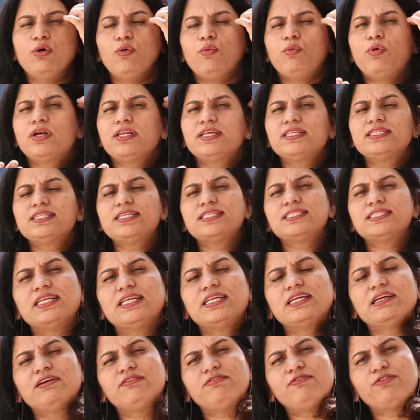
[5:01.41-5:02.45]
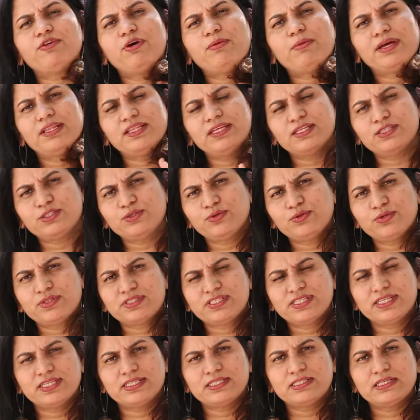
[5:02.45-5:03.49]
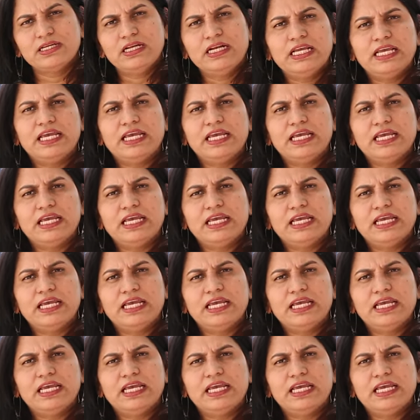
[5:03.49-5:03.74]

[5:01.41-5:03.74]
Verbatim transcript: What is income from other sources?